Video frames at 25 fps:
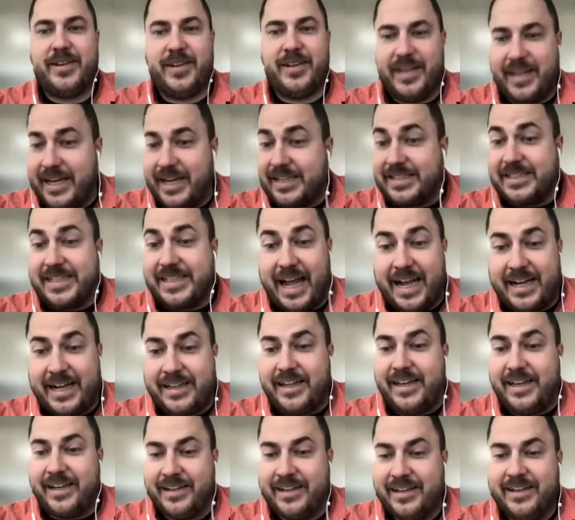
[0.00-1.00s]

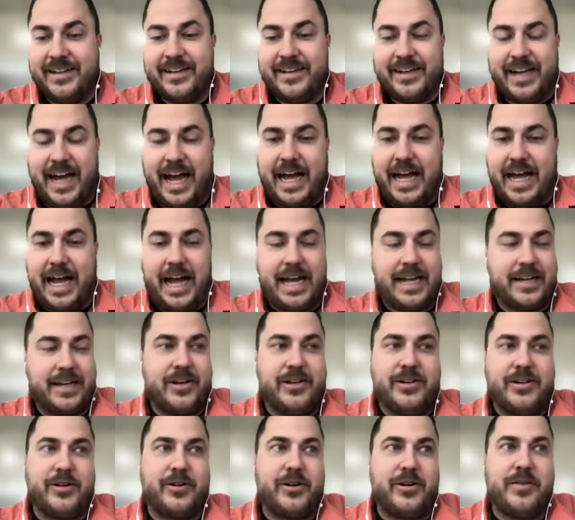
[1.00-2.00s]
Exactly. I
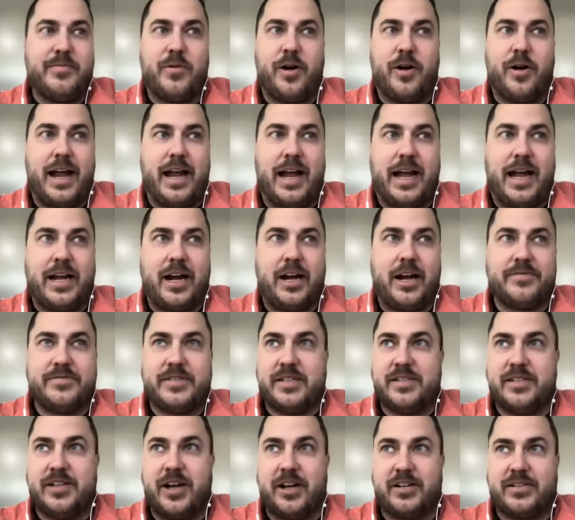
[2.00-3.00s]
couldn't agree more. I
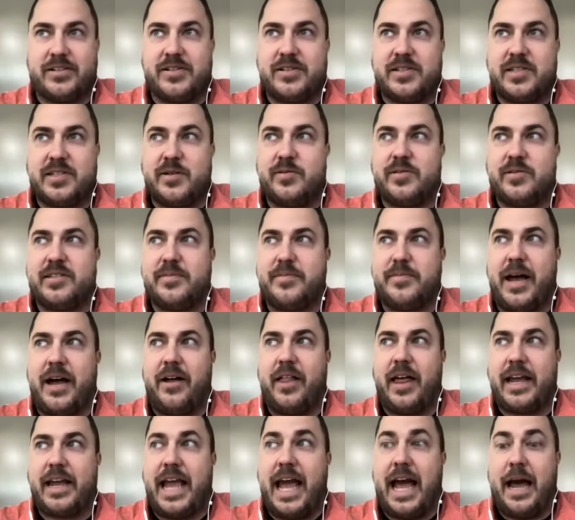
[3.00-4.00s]
often talk to students about
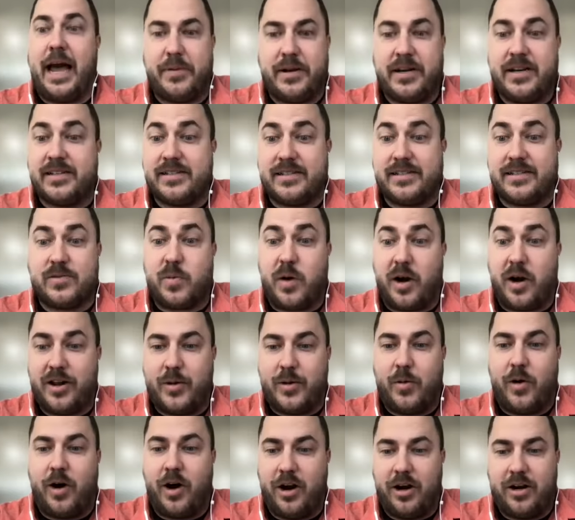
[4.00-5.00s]
like happiness is where
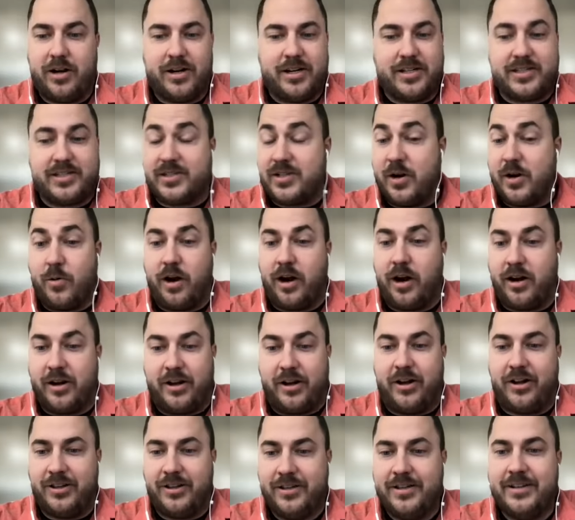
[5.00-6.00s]
you are, or it's nowhere at
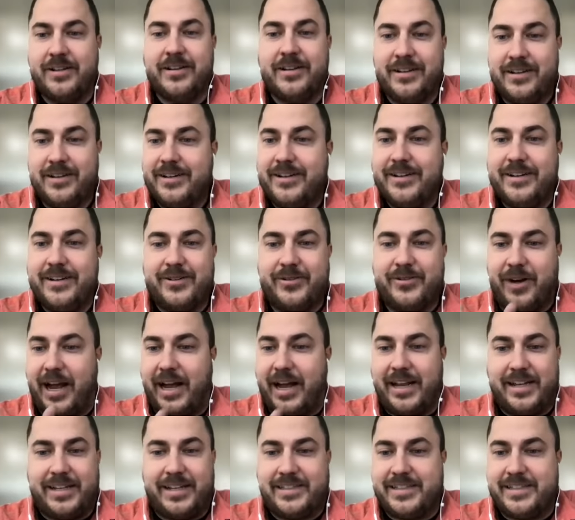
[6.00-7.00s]
all.
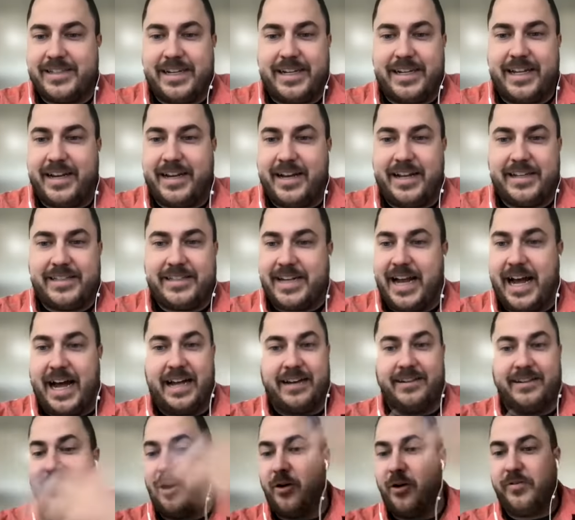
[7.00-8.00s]
Right. It's
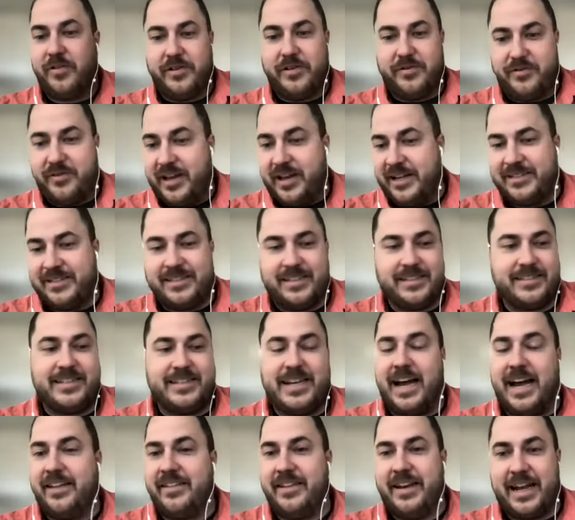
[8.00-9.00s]
not over the fence. It's
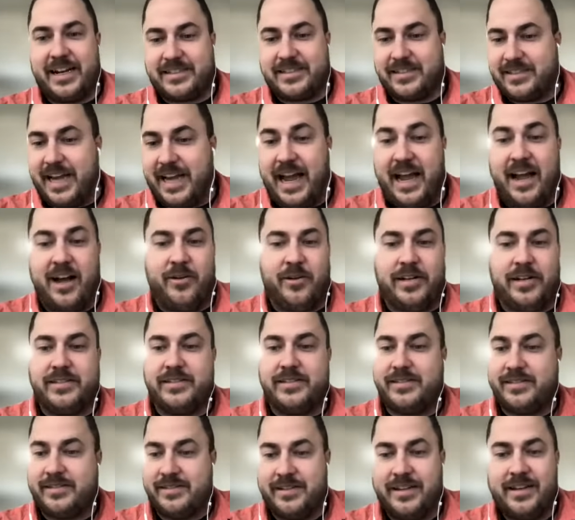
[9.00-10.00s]
not in the next town.
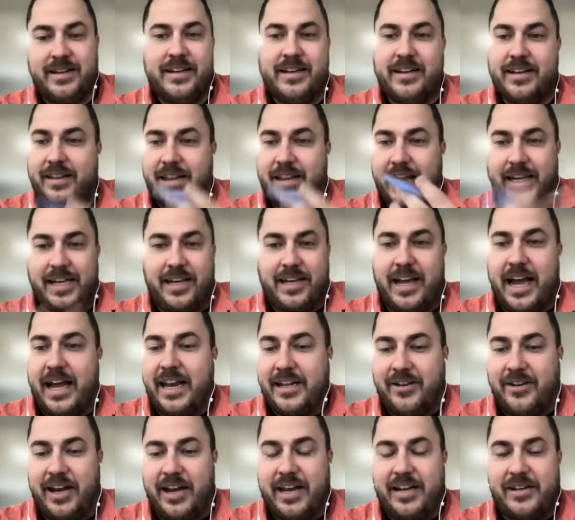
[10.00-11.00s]
It's like you got
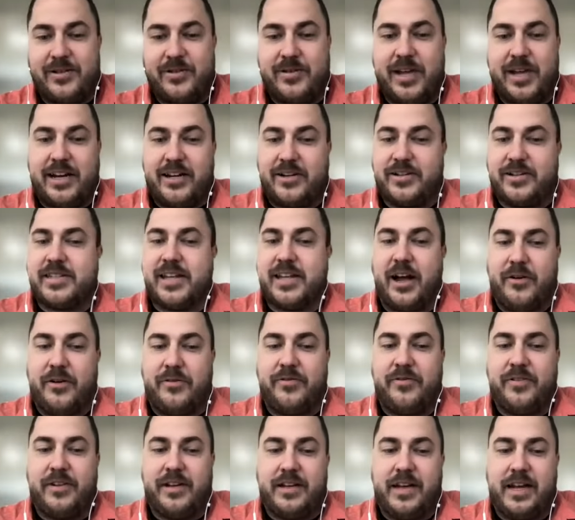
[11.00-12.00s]
to do that
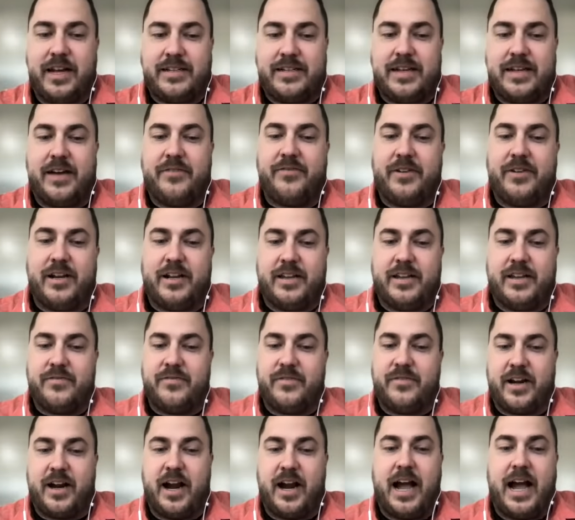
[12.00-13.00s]
yourself and definitely
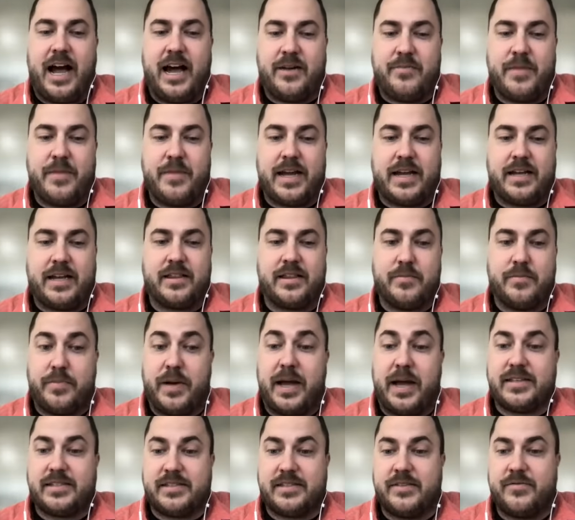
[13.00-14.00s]
figure out how to make it the
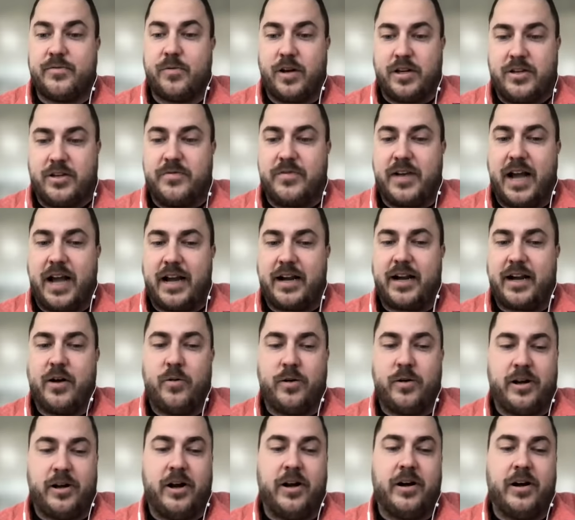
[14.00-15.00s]
best of what you've got
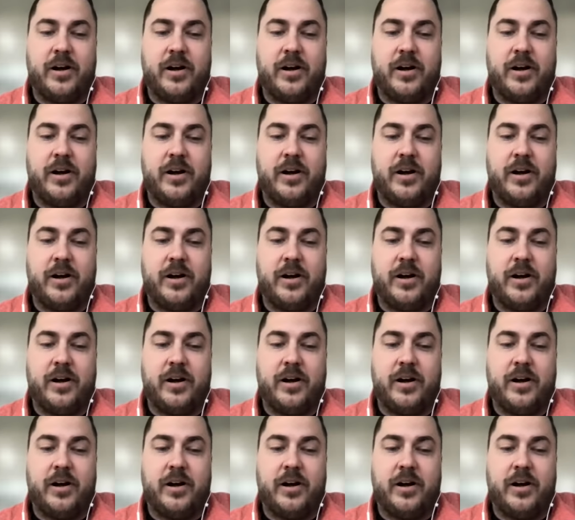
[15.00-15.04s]
going